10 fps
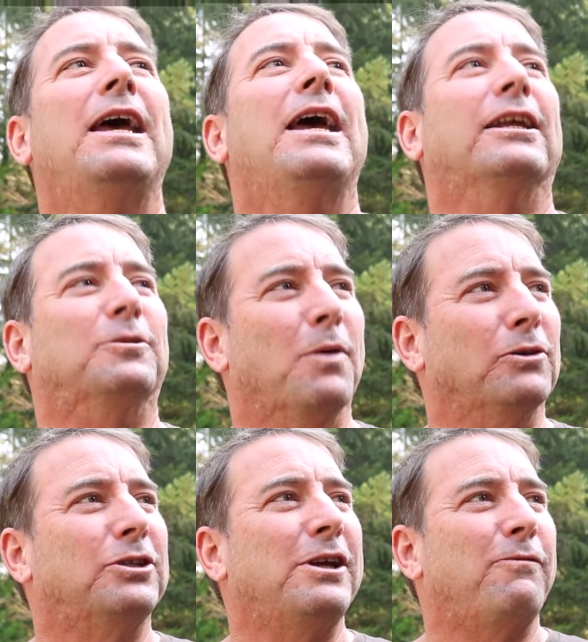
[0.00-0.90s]
It's
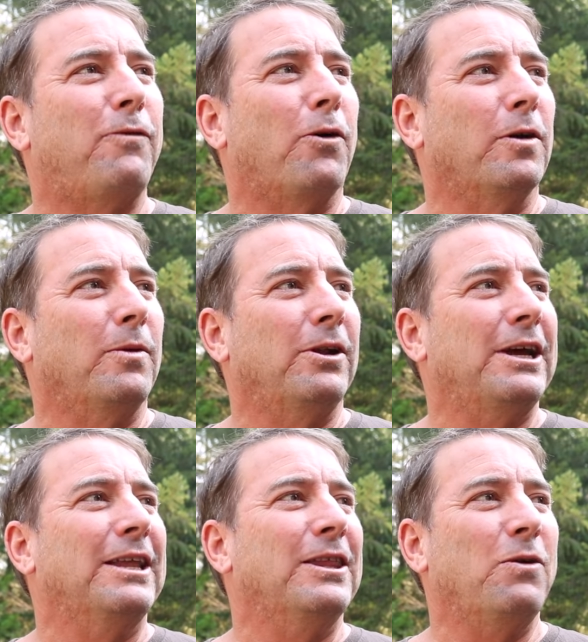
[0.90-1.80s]
mostly affordable
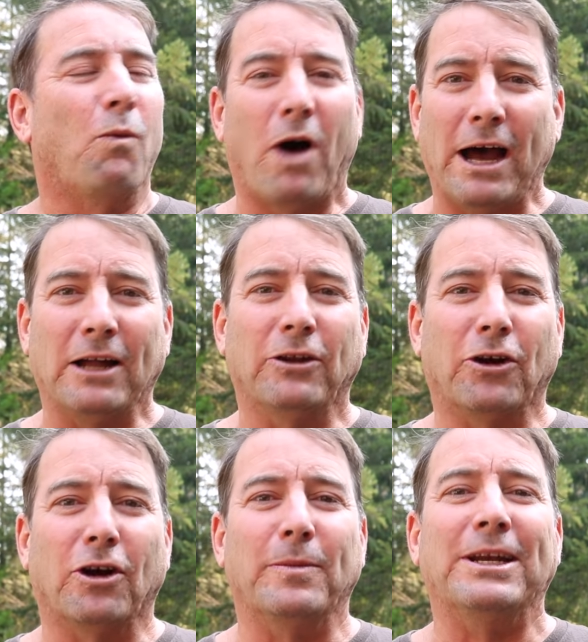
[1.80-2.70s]
in the wild
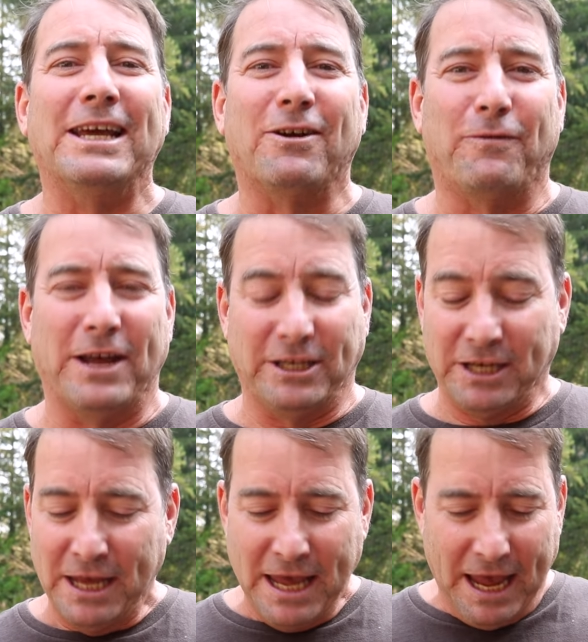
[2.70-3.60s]
urban interface,
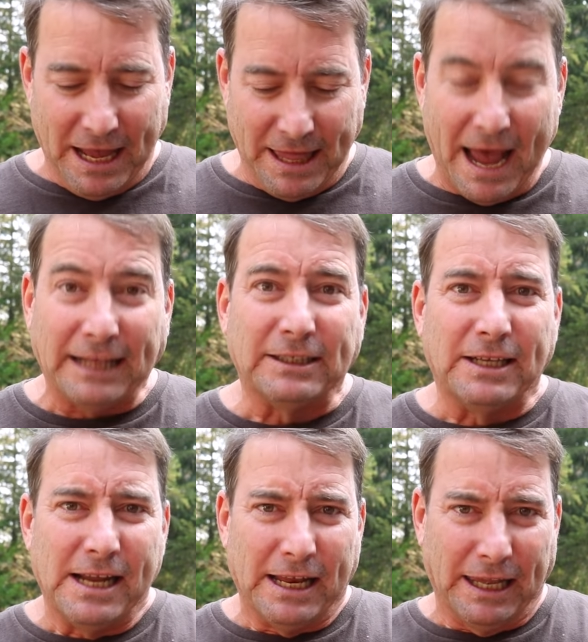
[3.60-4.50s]
in that
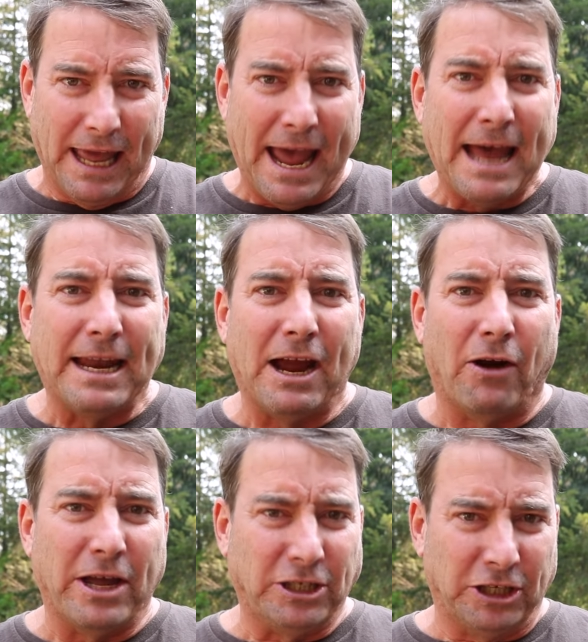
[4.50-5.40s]
land
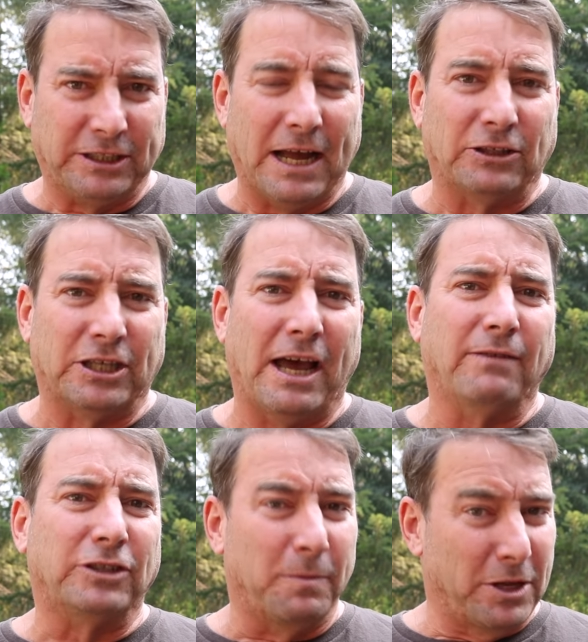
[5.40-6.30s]
area just outside
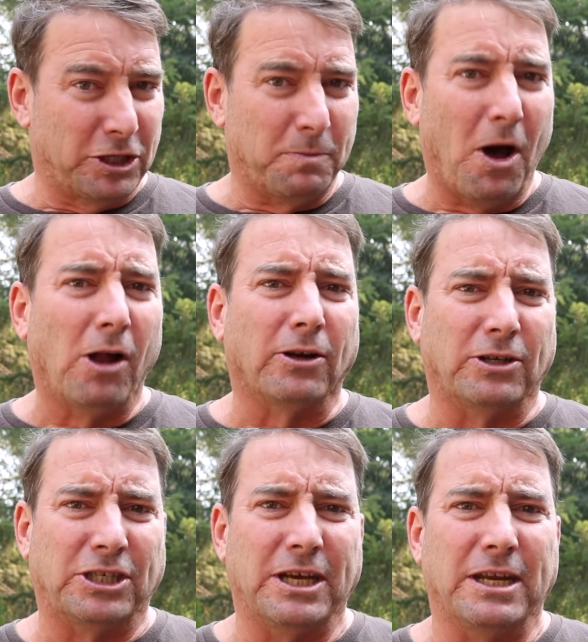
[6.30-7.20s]
of some of the smaller
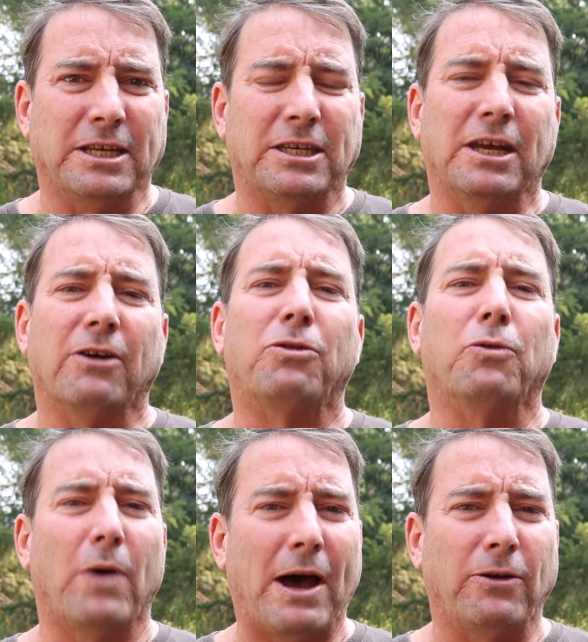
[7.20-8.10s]
cities eh,
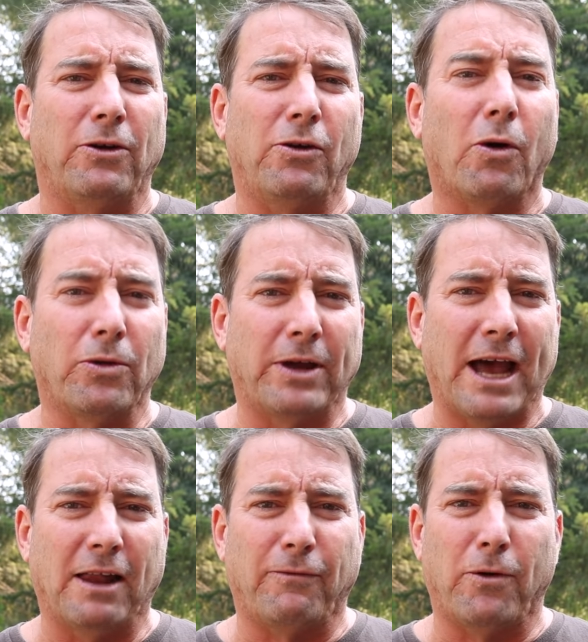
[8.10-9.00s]
throughout Northern
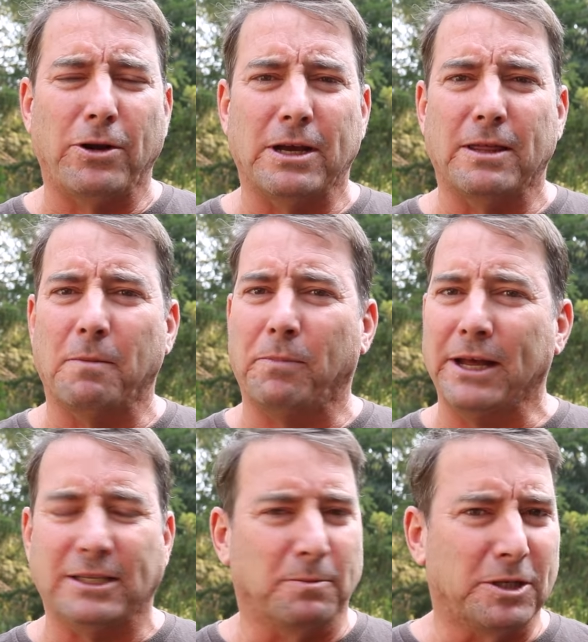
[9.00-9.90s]
California that
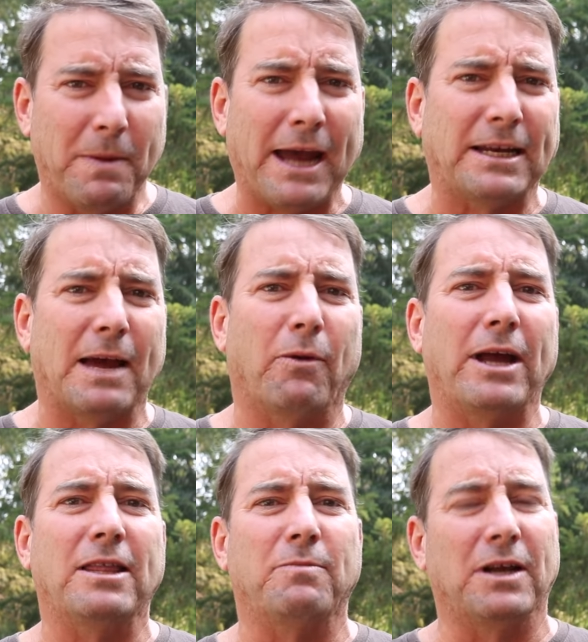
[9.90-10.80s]
place some smack dab
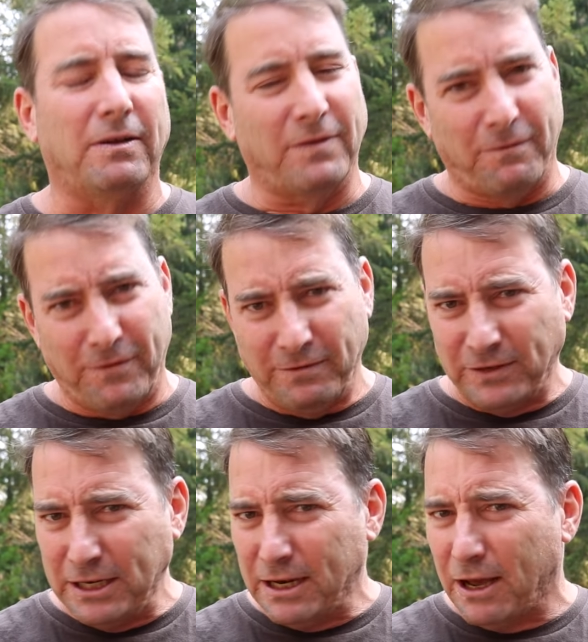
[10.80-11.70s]
right in the middle of the
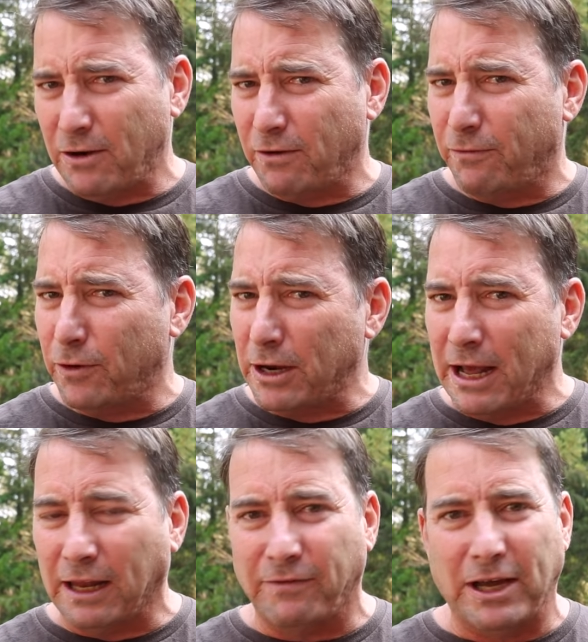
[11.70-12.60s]
1,500 foot
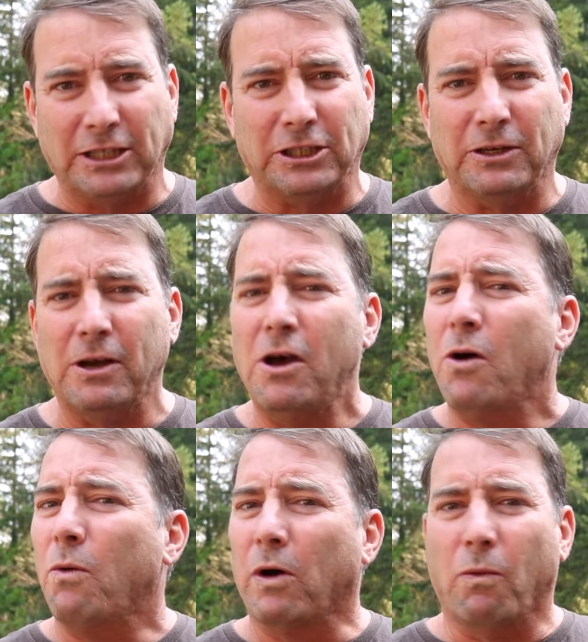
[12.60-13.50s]
elevation
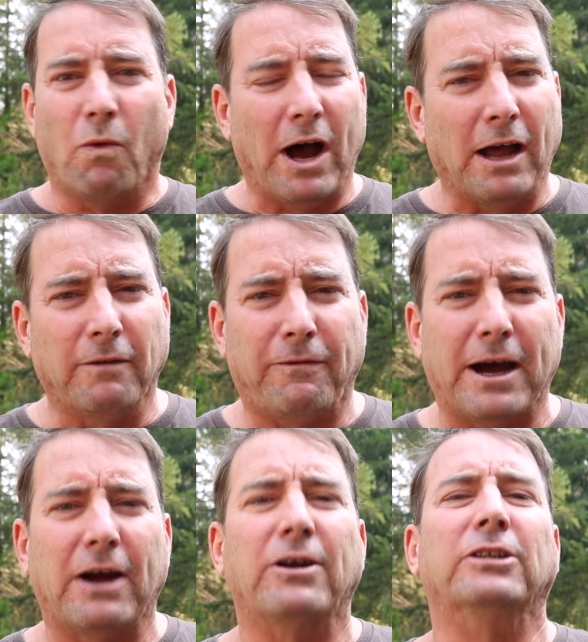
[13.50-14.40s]
where
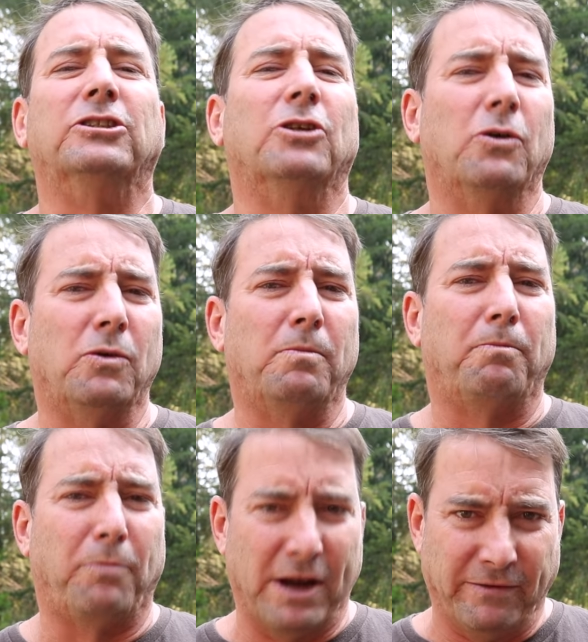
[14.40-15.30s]
wildfire is so
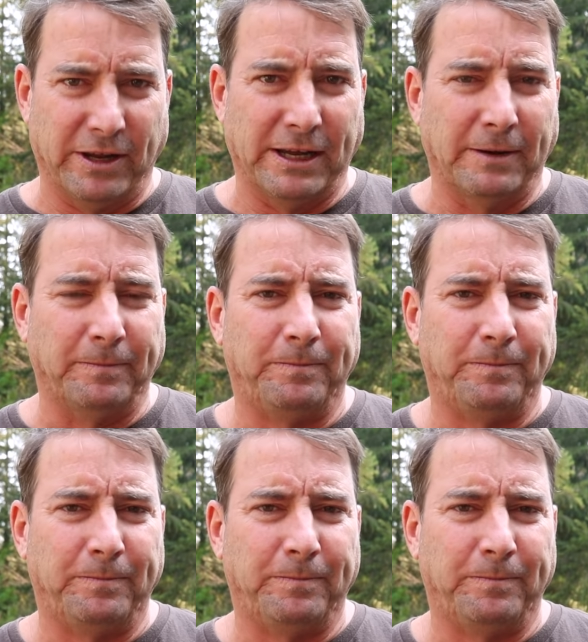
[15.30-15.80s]
prevalent.